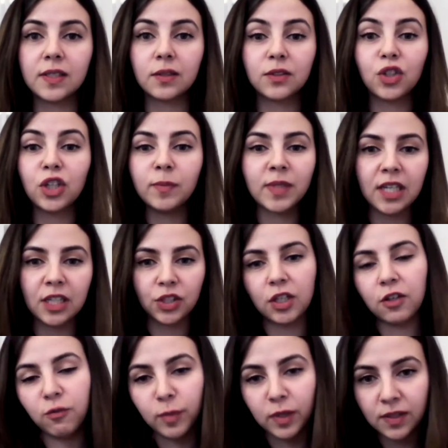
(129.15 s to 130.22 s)
dreams and
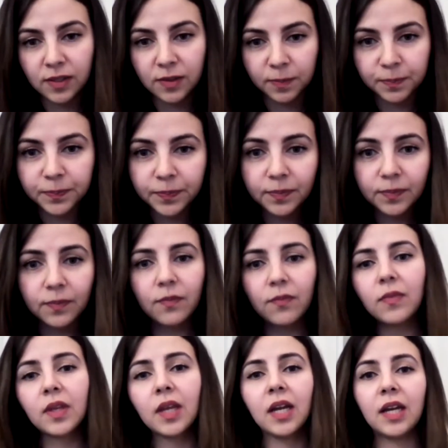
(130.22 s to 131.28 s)
achievements.
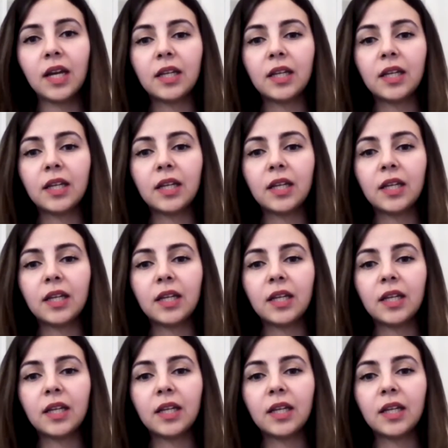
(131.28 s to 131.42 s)
And